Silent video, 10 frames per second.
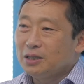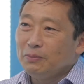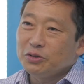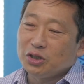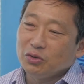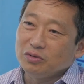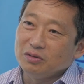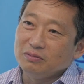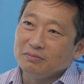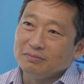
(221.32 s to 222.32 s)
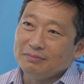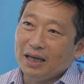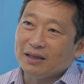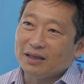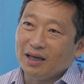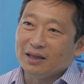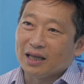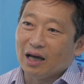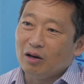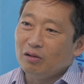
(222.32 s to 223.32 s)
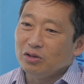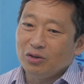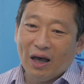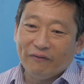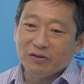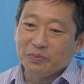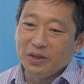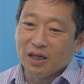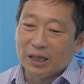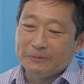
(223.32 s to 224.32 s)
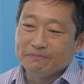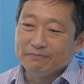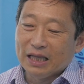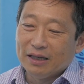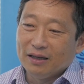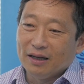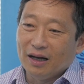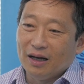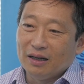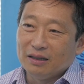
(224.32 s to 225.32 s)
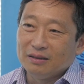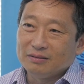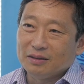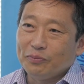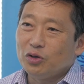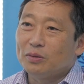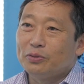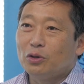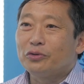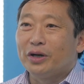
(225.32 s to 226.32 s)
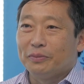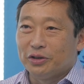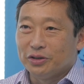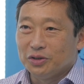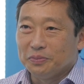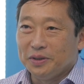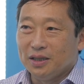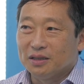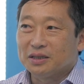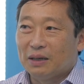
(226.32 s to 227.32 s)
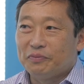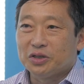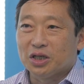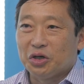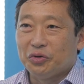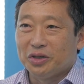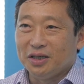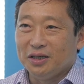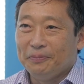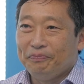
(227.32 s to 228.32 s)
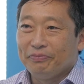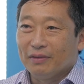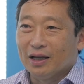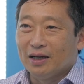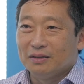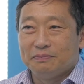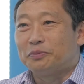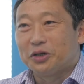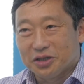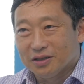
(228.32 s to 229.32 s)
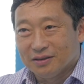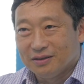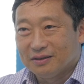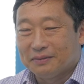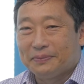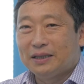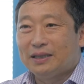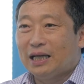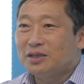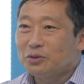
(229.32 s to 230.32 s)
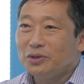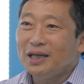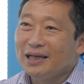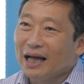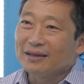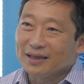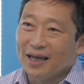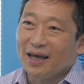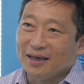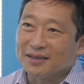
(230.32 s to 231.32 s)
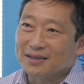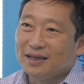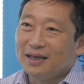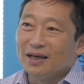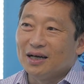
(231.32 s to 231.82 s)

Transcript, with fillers: Some student may think that, oh, you have to be a, a computer programmer to be a cybersecurity uh, person. But that's really not the case.